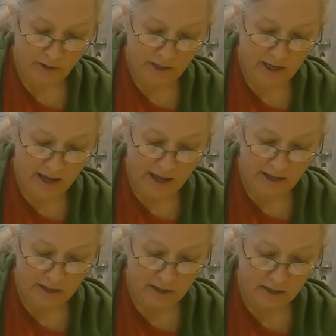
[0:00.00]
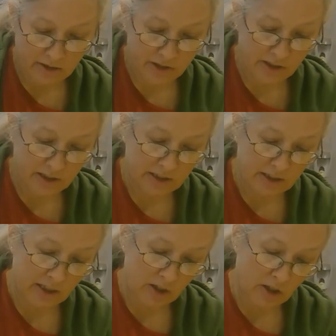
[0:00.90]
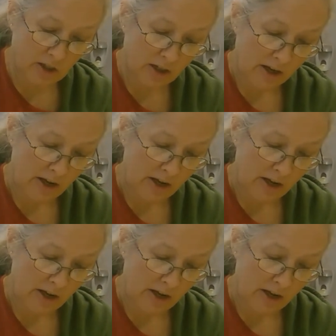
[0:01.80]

the edge and the center.